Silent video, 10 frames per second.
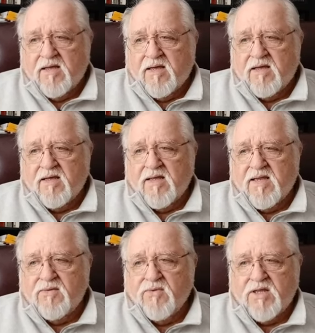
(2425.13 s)

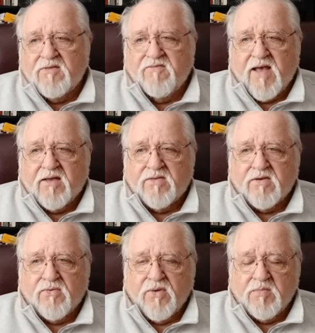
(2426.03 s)
and he really found the
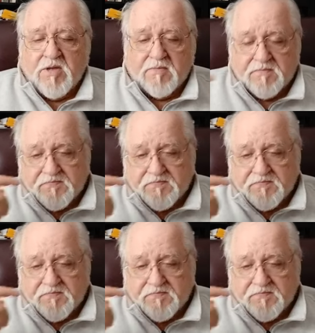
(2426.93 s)
Caribbean.